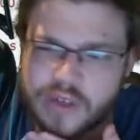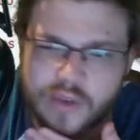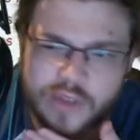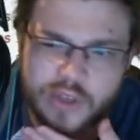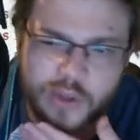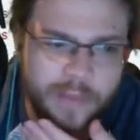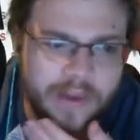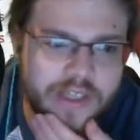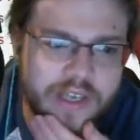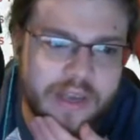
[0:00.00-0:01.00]
too
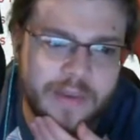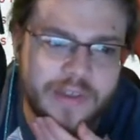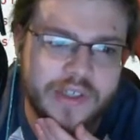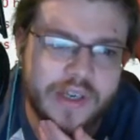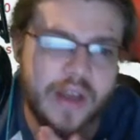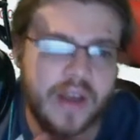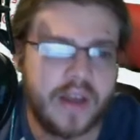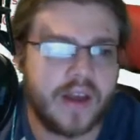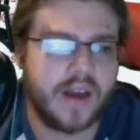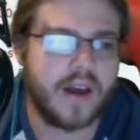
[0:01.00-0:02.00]
much damage.
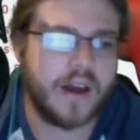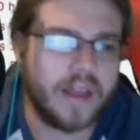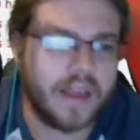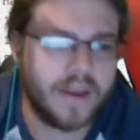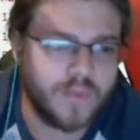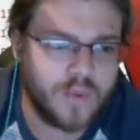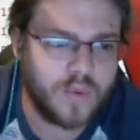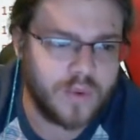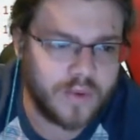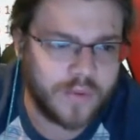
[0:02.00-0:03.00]
And
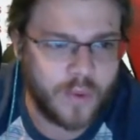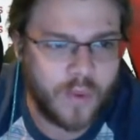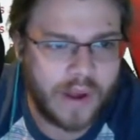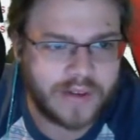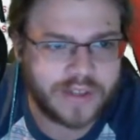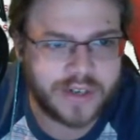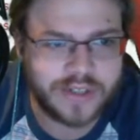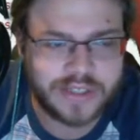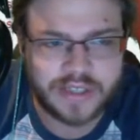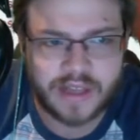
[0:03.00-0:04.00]
we'll go for a Wild Charge
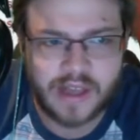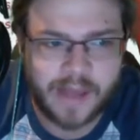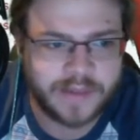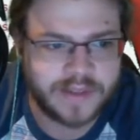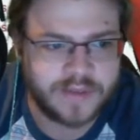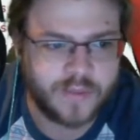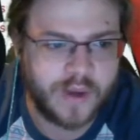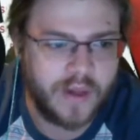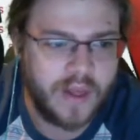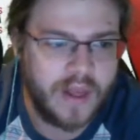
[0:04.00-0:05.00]
into the Lapras as
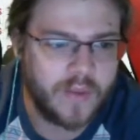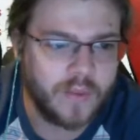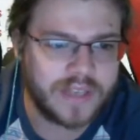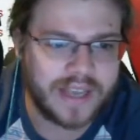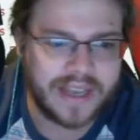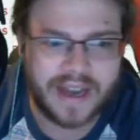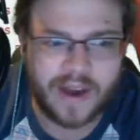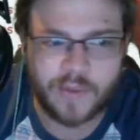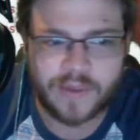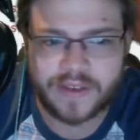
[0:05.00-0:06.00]
well. We'll take it
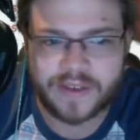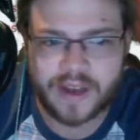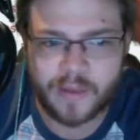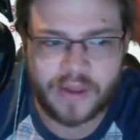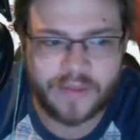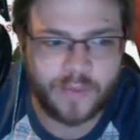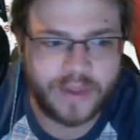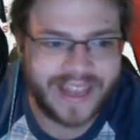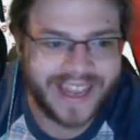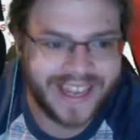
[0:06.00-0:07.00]
out with the double if we
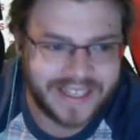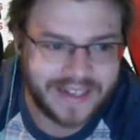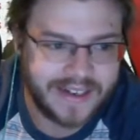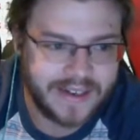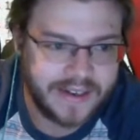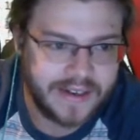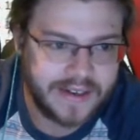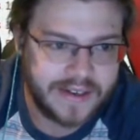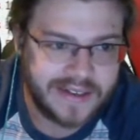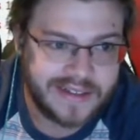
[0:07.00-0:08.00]
hit.
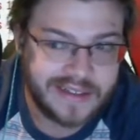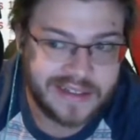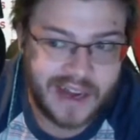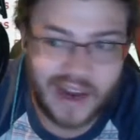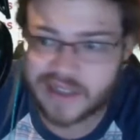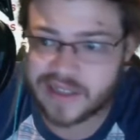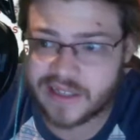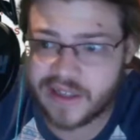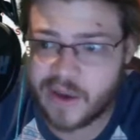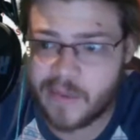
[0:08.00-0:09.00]

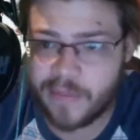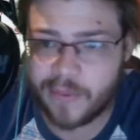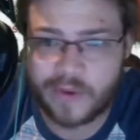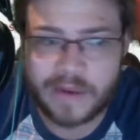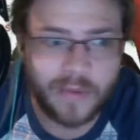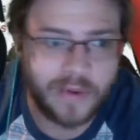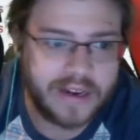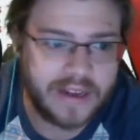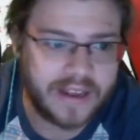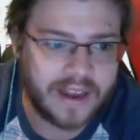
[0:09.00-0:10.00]
Honestly, though, Primarina,
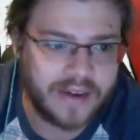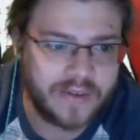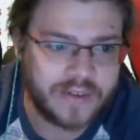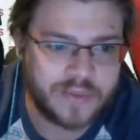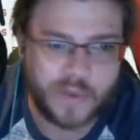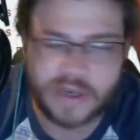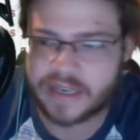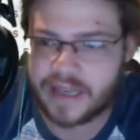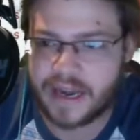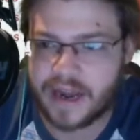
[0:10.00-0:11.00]
I kind of just want to
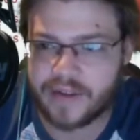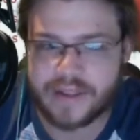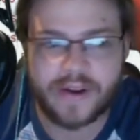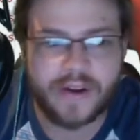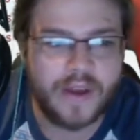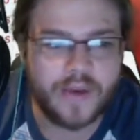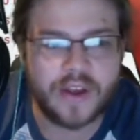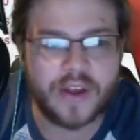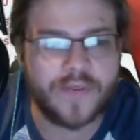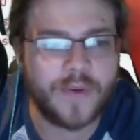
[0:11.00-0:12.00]
get out of there. We
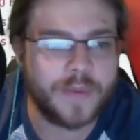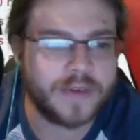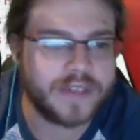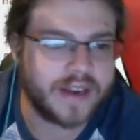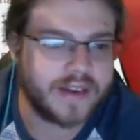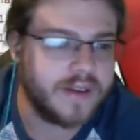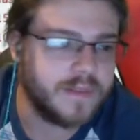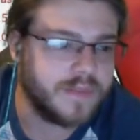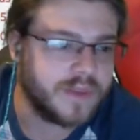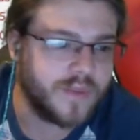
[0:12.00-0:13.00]
can go for a Protect.
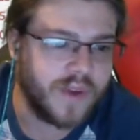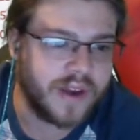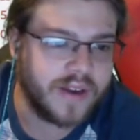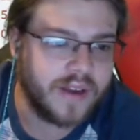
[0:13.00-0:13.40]
It's fine.